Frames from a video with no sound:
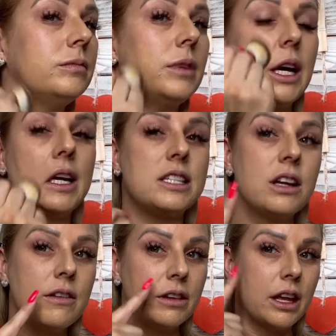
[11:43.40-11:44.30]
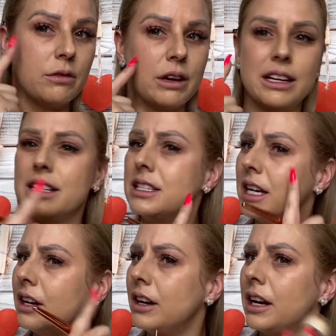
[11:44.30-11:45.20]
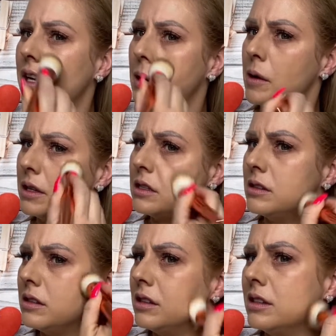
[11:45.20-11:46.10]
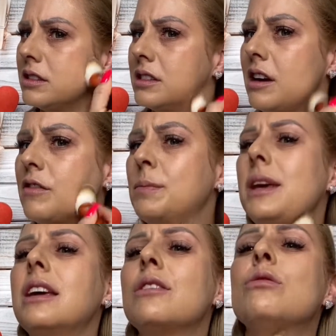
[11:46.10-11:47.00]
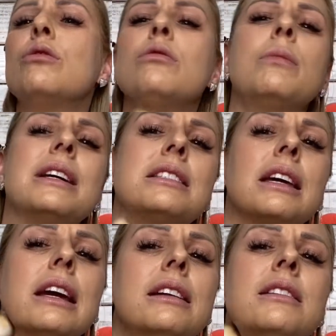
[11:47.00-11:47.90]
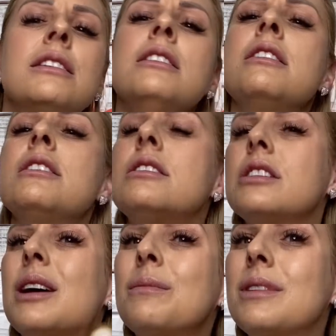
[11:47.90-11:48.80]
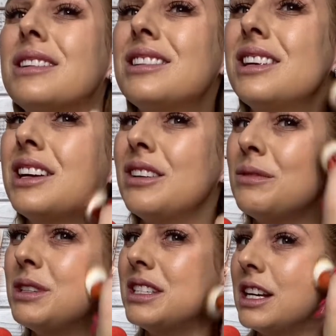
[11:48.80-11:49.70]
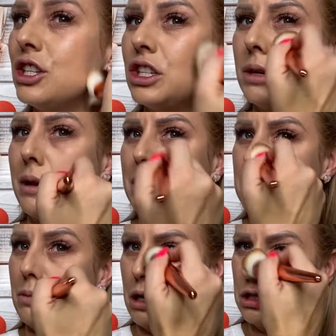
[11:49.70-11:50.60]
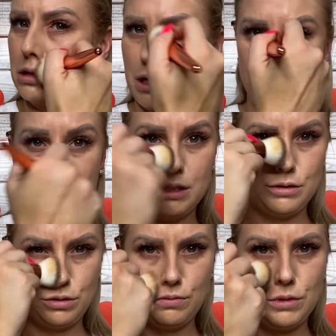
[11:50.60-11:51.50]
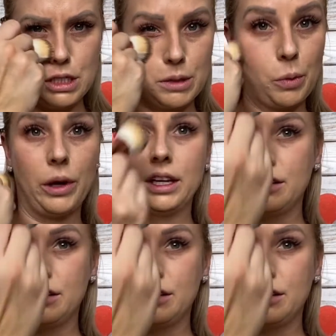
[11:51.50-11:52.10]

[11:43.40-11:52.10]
And I still have a lot of redness here and stuff peeking through my skin. So I'm, you know, I'm just not sure about this brush. I'm disappointed,